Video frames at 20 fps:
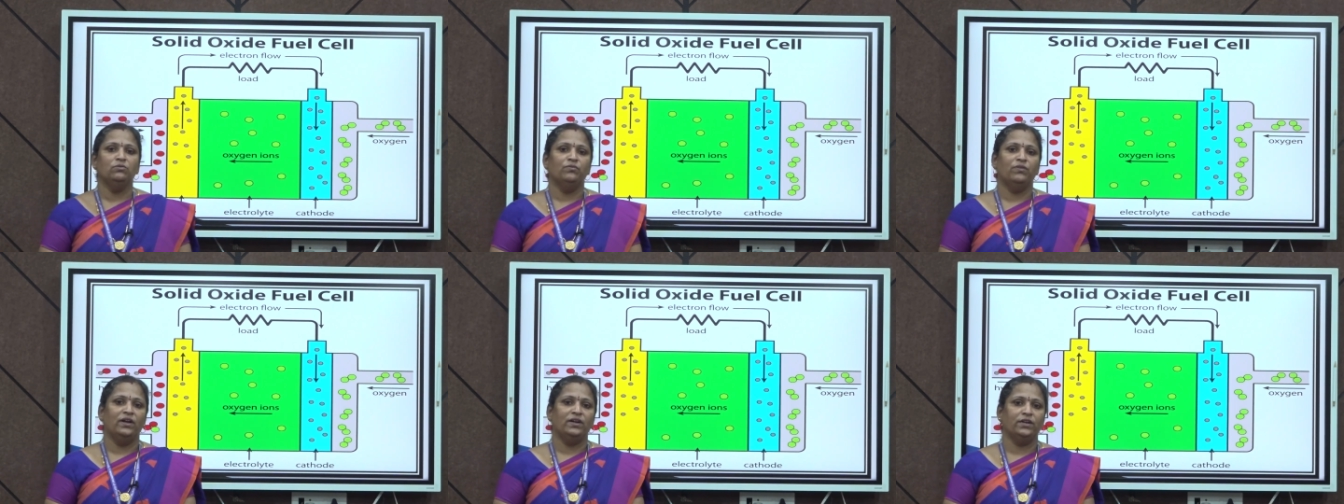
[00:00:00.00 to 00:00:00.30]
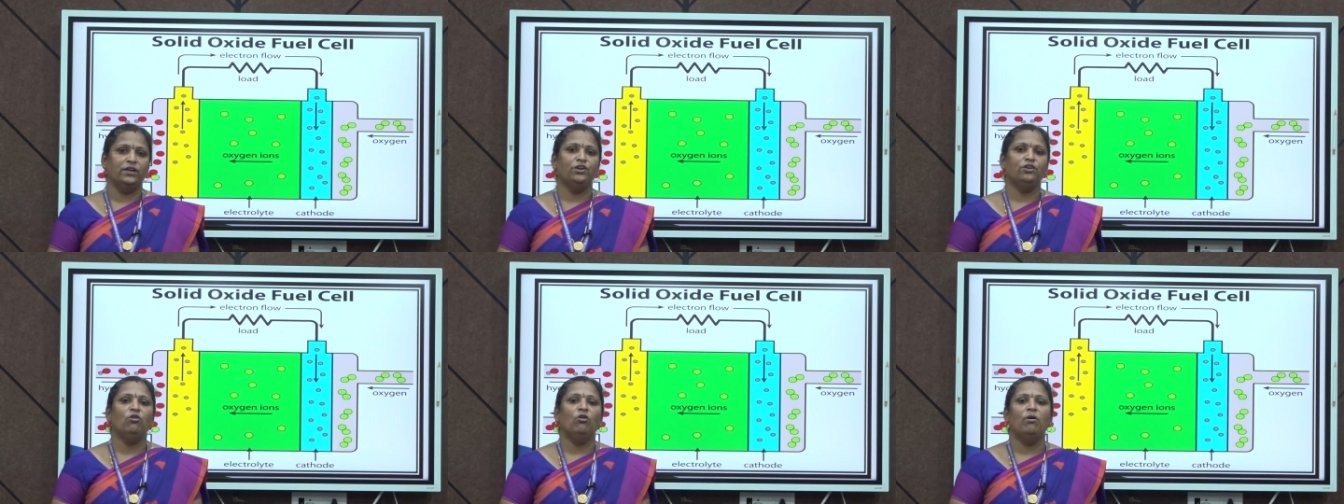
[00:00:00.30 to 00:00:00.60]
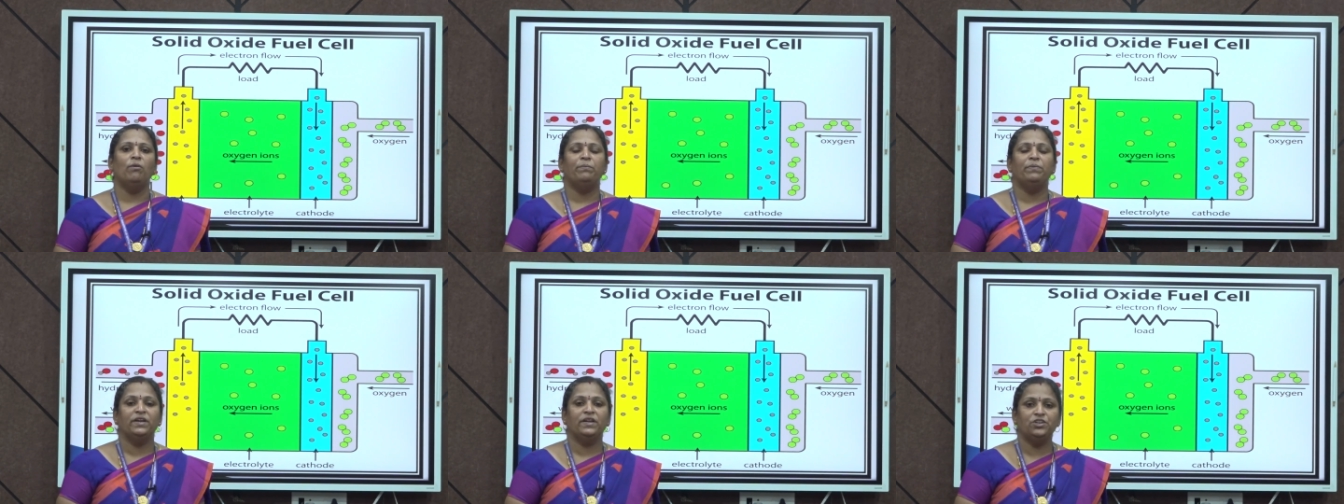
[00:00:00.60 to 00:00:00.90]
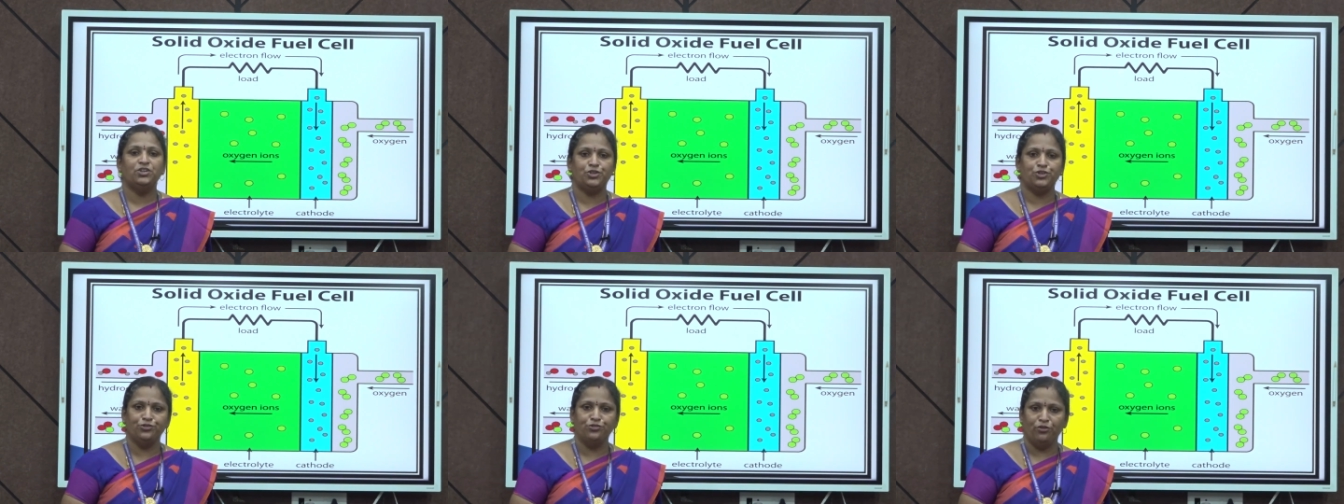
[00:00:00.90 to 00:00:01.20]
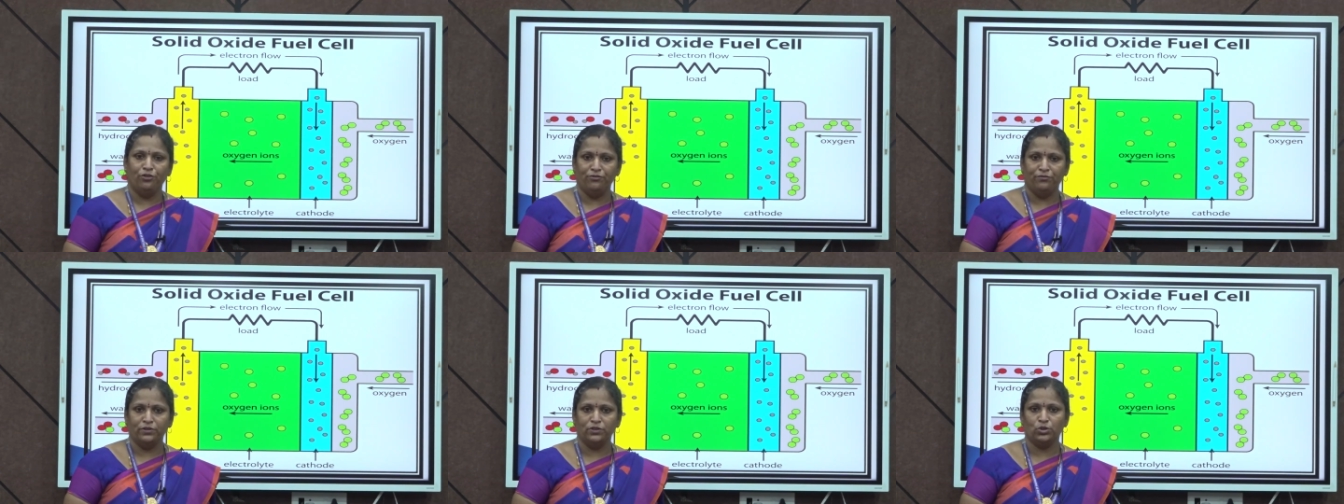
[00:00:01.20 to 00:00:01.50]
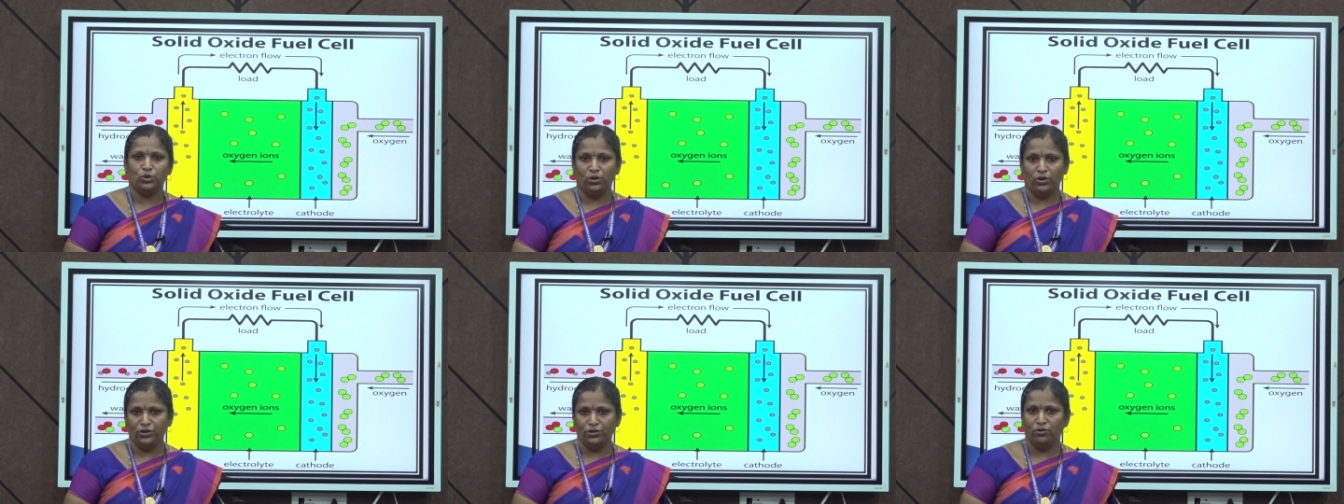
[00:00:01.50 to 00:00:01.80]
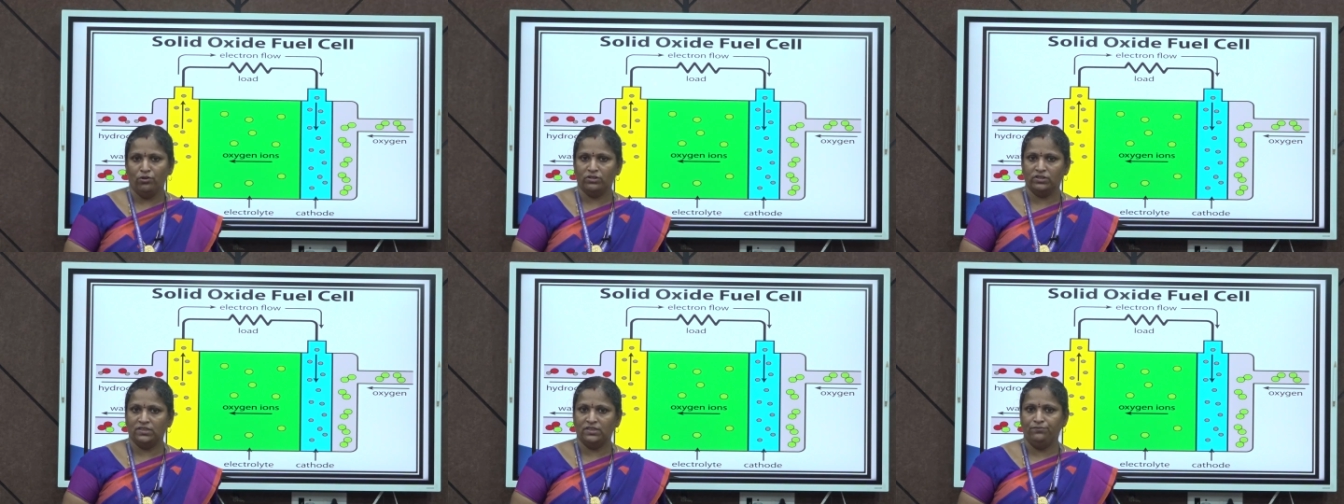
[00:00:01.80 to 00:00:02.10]
working operation of a solid
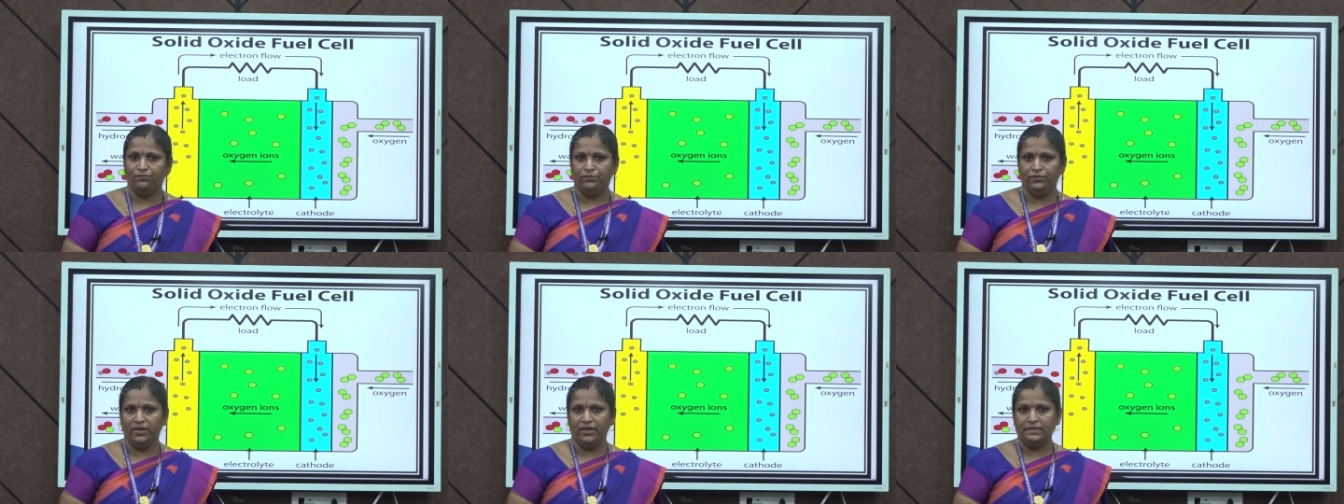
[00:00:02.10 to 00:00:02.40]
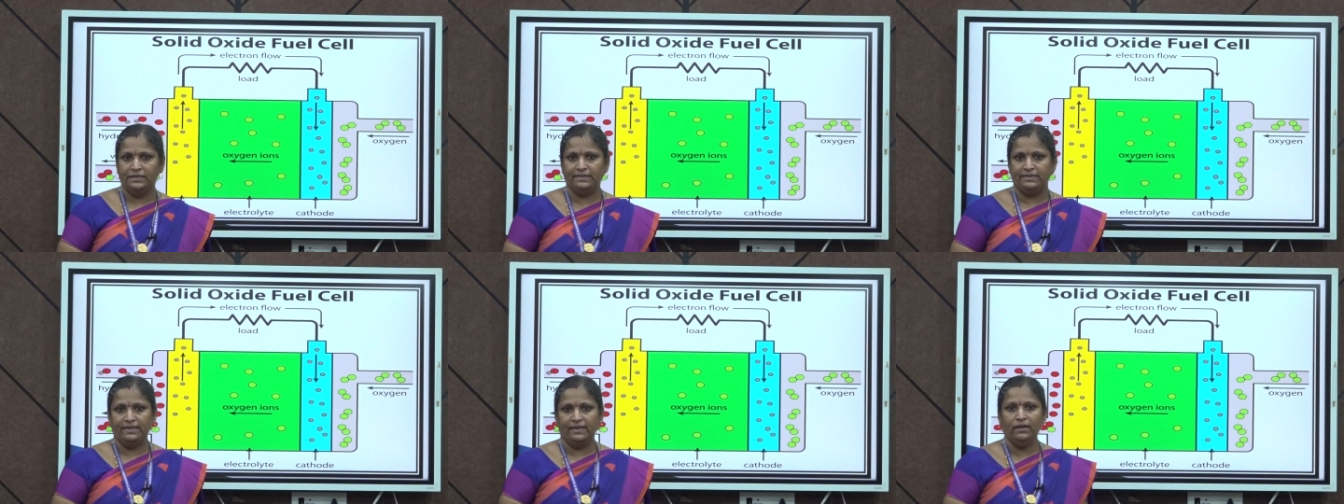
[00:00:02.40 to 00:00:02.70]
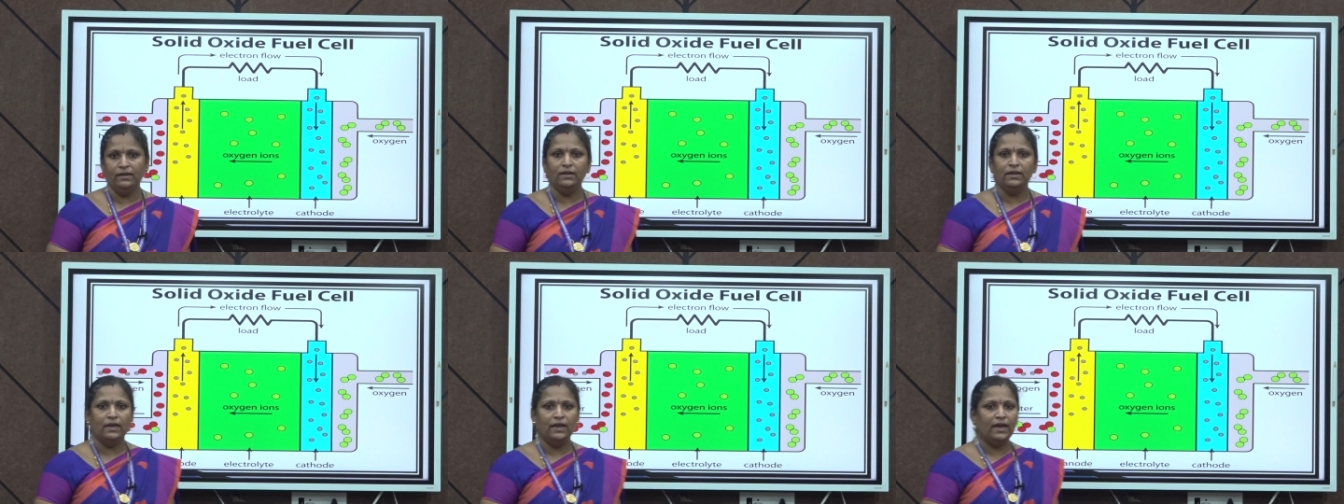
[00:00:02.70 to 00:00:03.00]
oxide fuel cell